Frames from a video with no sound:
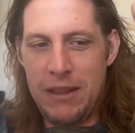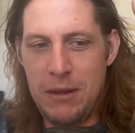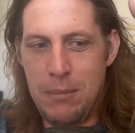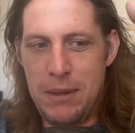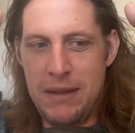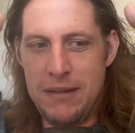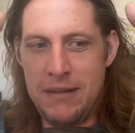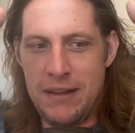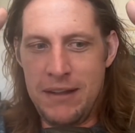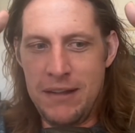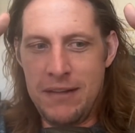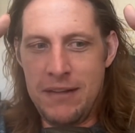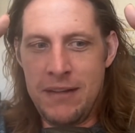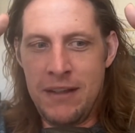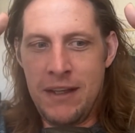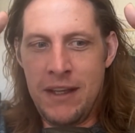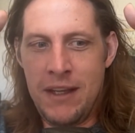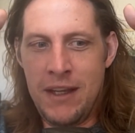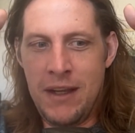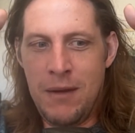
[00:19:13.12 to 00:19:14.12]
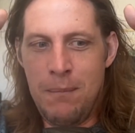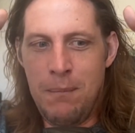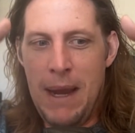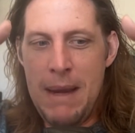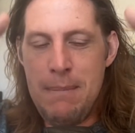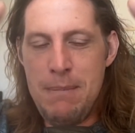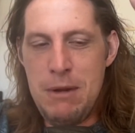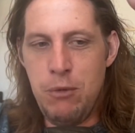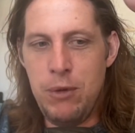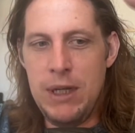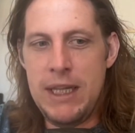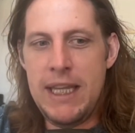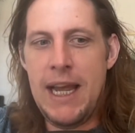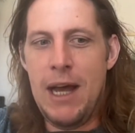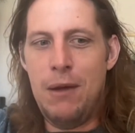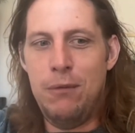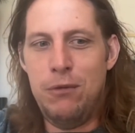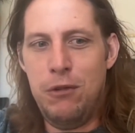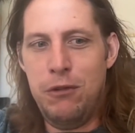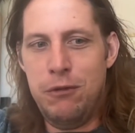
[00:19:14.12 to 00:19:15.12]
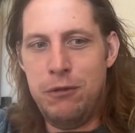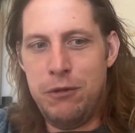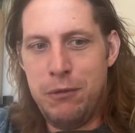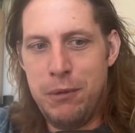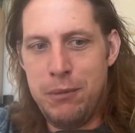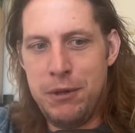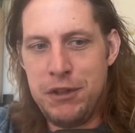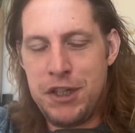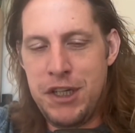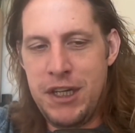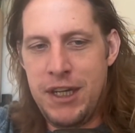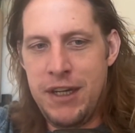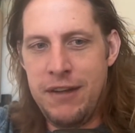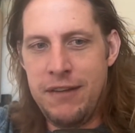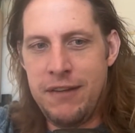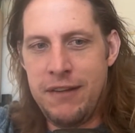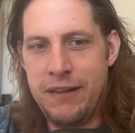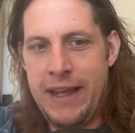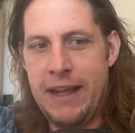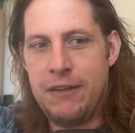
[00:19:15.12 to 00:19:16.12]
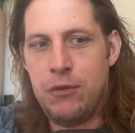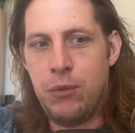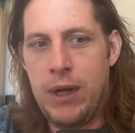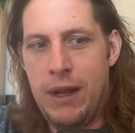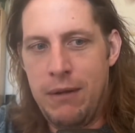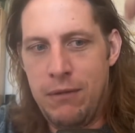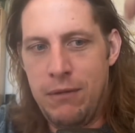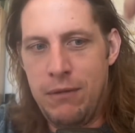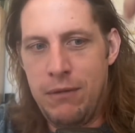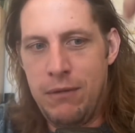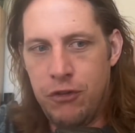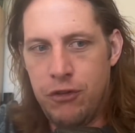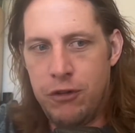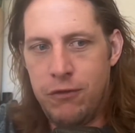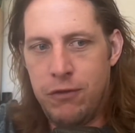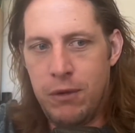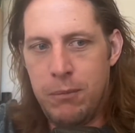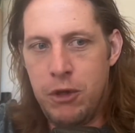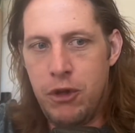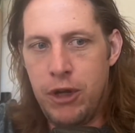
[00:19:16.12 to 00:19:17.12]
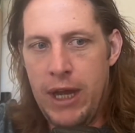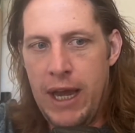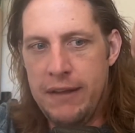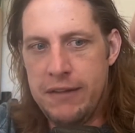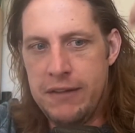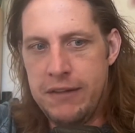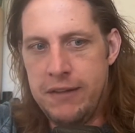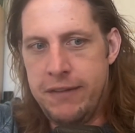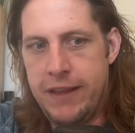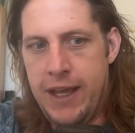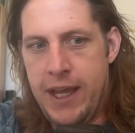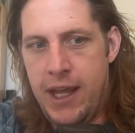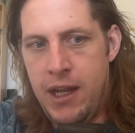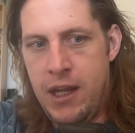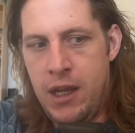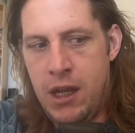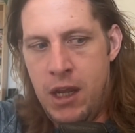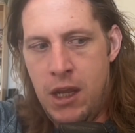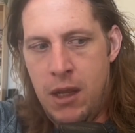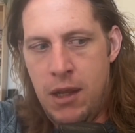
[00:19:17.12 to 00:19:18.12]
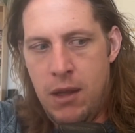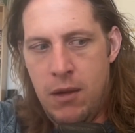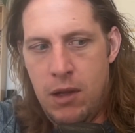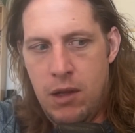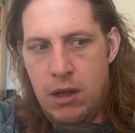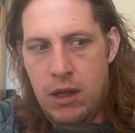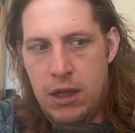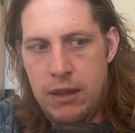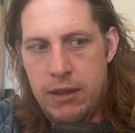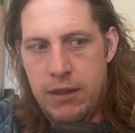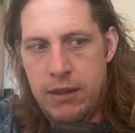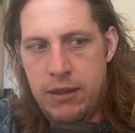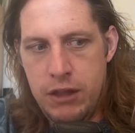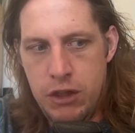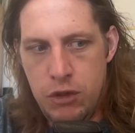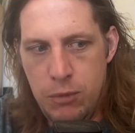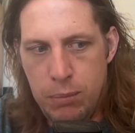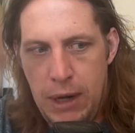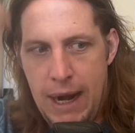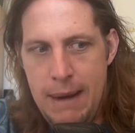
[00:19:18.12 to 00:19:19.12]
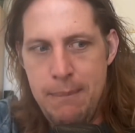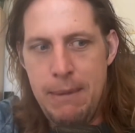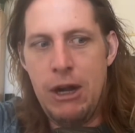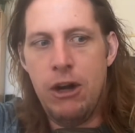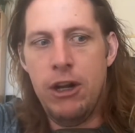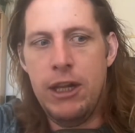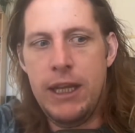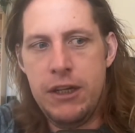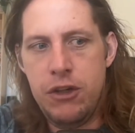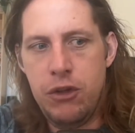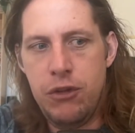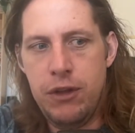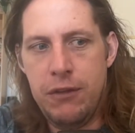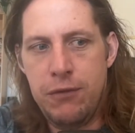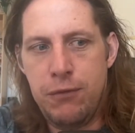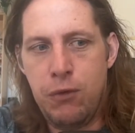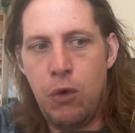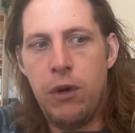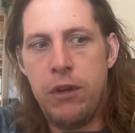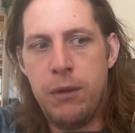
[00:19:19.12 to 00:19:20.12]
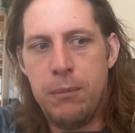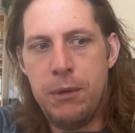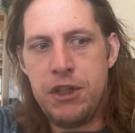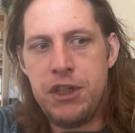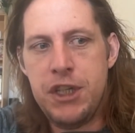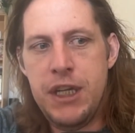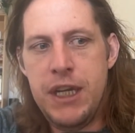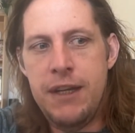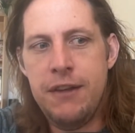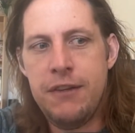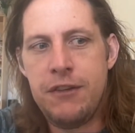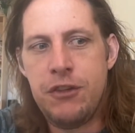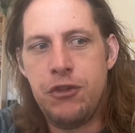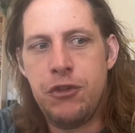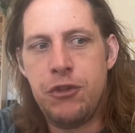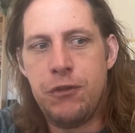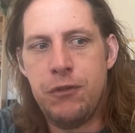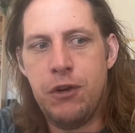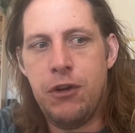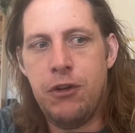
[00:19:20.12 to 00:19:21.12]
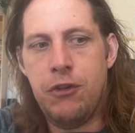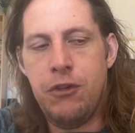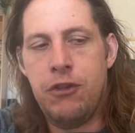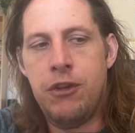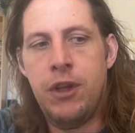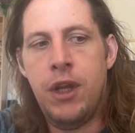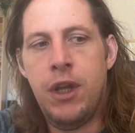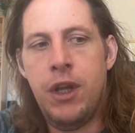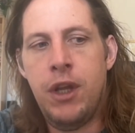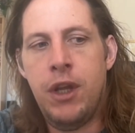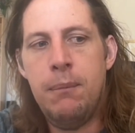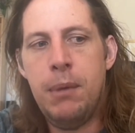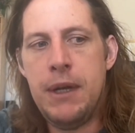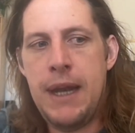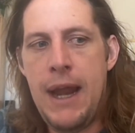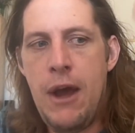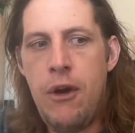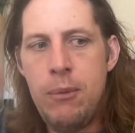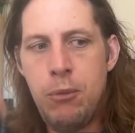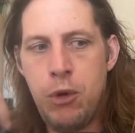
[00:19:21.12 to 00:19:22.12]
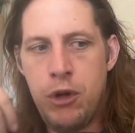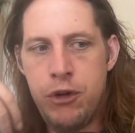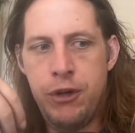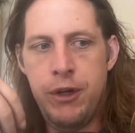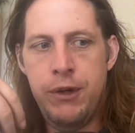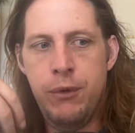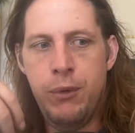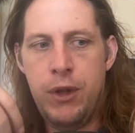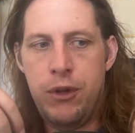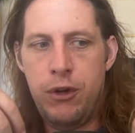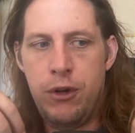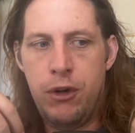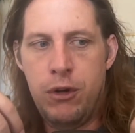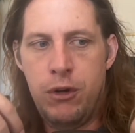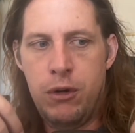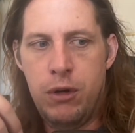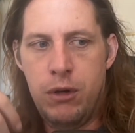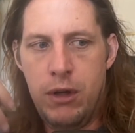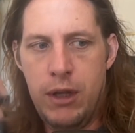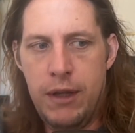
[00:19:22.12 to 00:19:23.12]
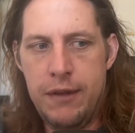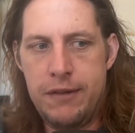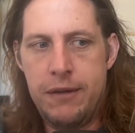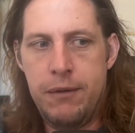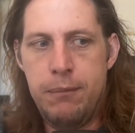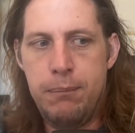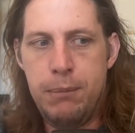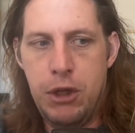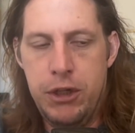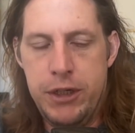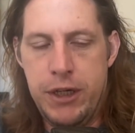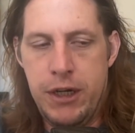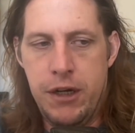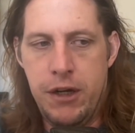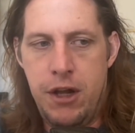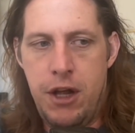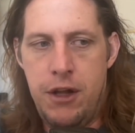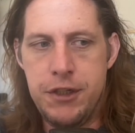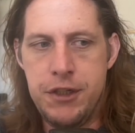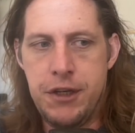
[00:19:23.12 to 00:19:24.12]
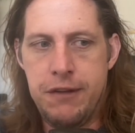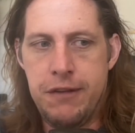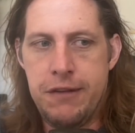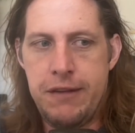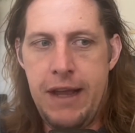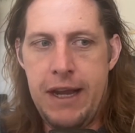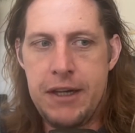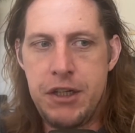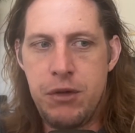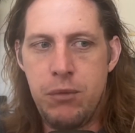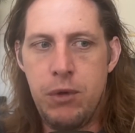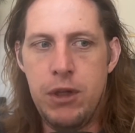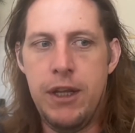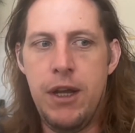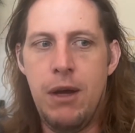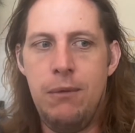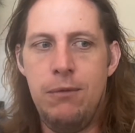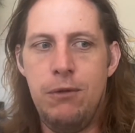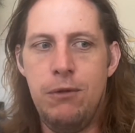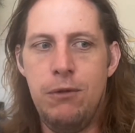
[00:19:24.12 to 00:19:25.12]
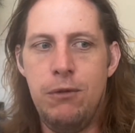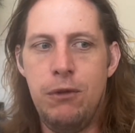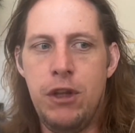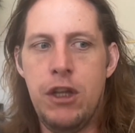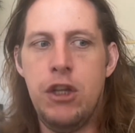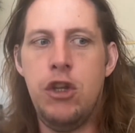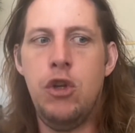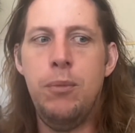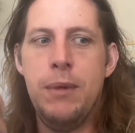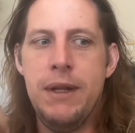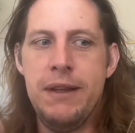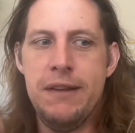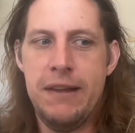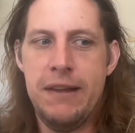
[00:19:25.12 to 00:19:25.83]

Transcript: the business might be really helpful for the machines. And that's what I've understood from you guys, is that you primarily do this for the machines to traverse. But now I'm wondering whether building ontologies is actually really helpful for the humans